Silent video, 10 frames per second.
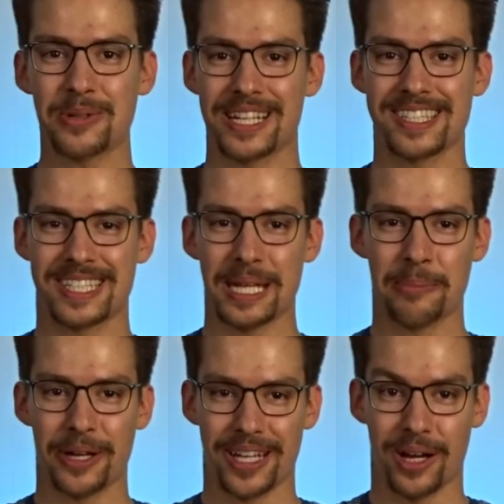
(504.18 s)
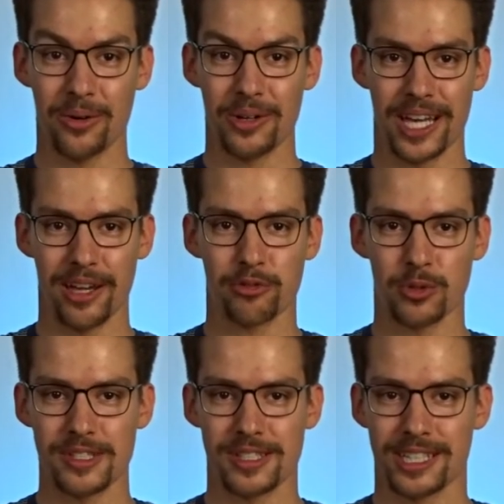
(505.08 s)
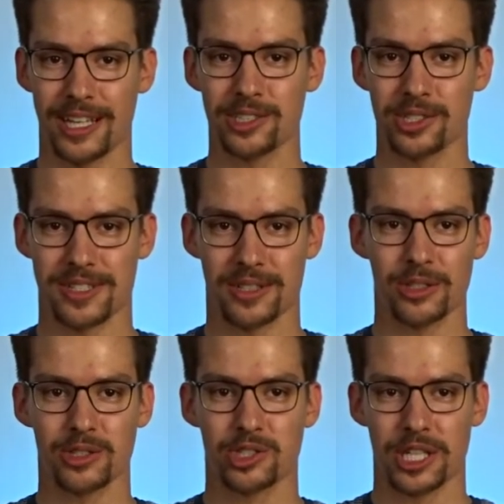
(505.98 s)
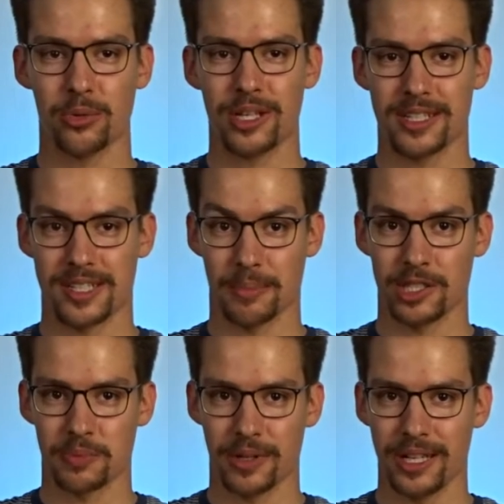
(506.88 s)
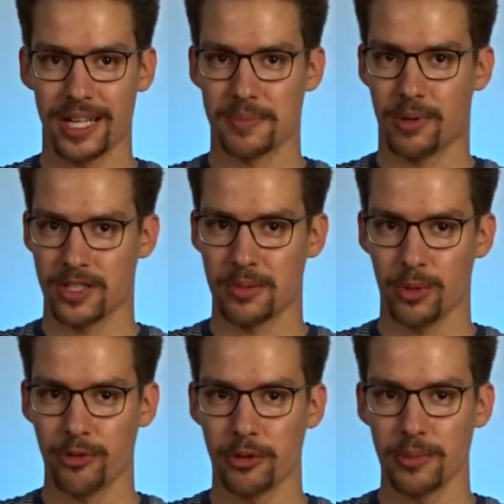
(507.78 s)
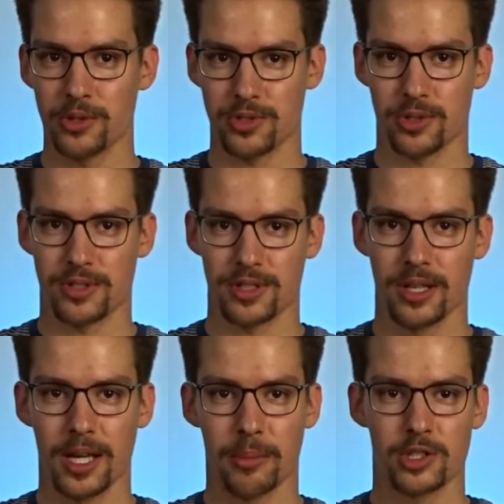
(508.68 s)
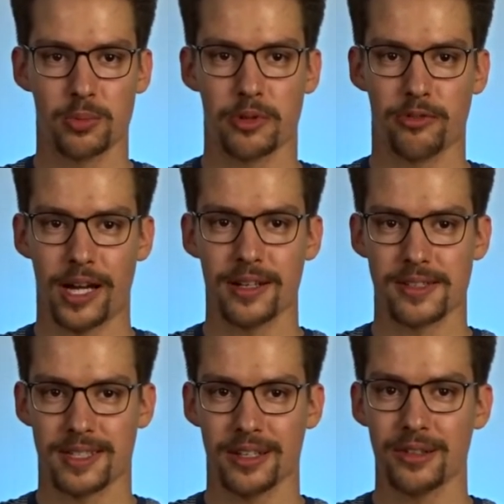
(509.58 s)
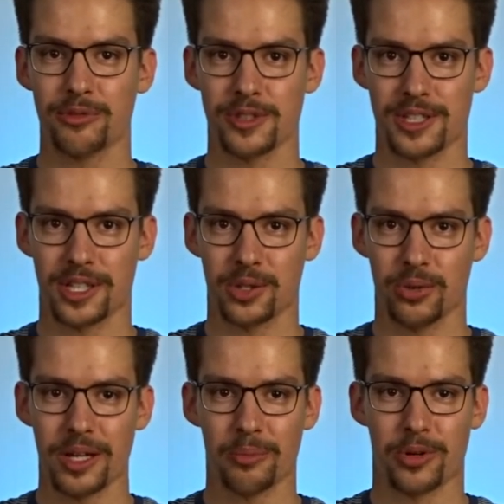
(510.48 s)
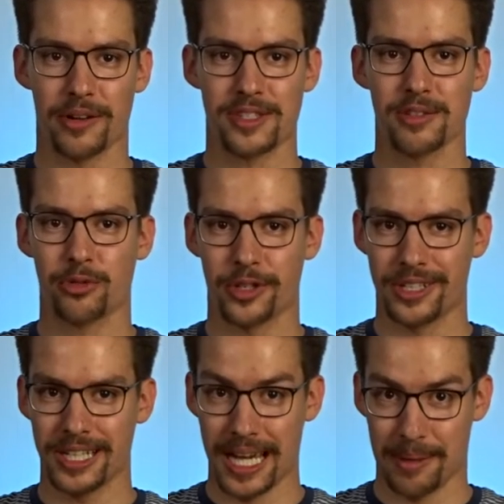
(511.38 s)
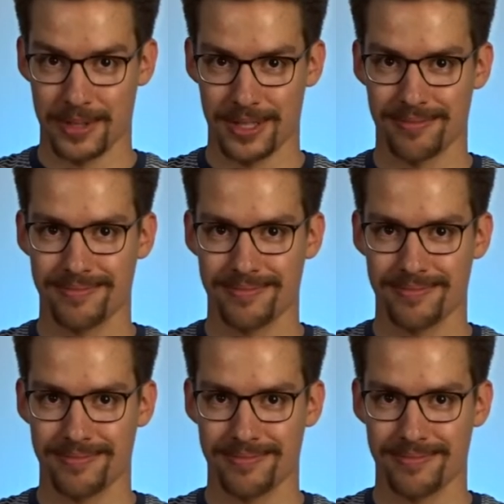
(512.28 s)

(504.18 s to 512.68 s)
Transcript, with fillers: you can state by now, F-Droid intention is not to generate as much money as possible from users but to provide a standard for secure and privacy-friendly apps.